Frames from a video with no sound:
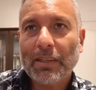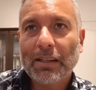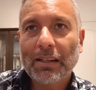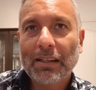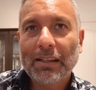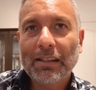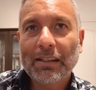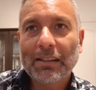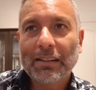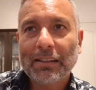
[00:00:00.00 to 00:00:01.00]

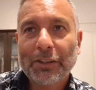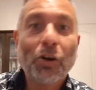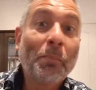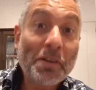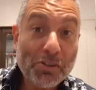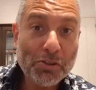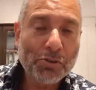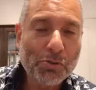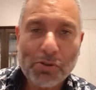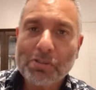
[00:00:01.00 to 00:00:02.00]
a message
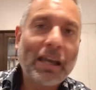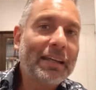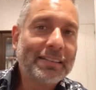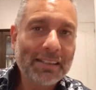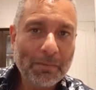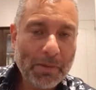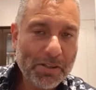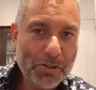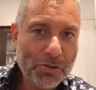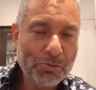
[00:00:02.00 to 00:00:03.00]
to society, a
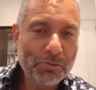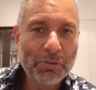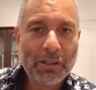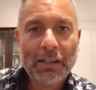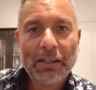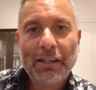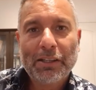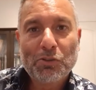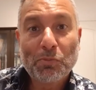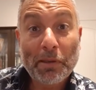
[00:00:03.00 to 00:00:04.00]
message to
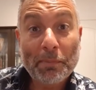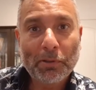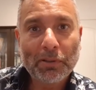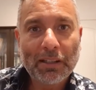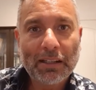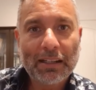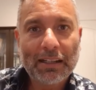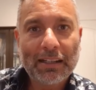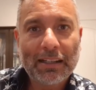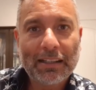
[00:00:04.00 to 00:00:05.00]
people,
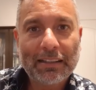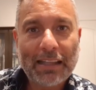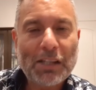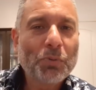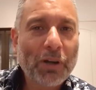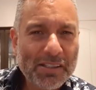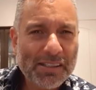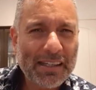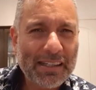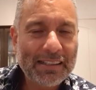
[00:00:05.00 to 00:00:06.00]
that's where I
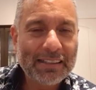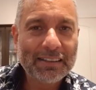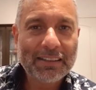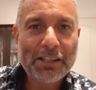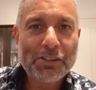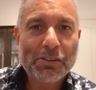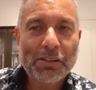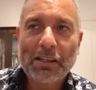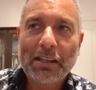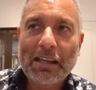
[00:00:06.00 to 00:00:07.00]
see
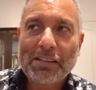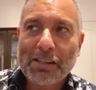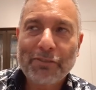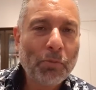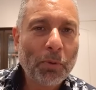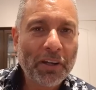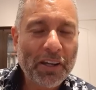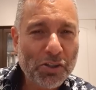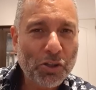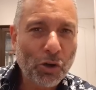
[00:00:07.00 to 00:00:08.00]
I see football in
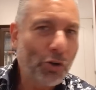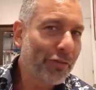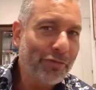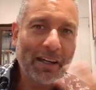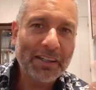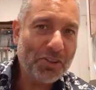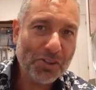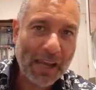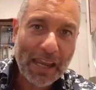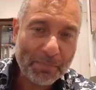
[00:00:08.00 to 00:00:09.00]
its glorified
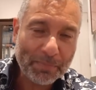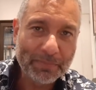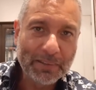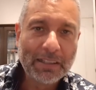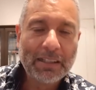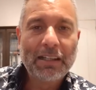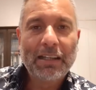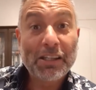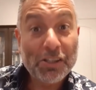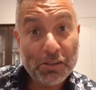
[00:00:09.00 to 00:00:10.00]
shape,
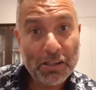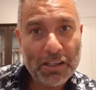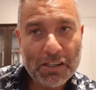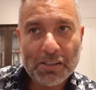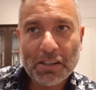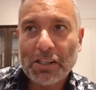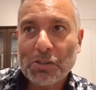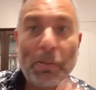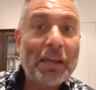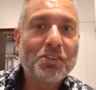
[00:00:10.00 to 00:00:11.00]
in its
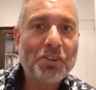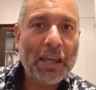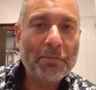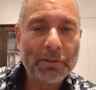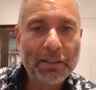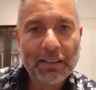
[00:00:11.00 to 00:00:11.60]
best shape.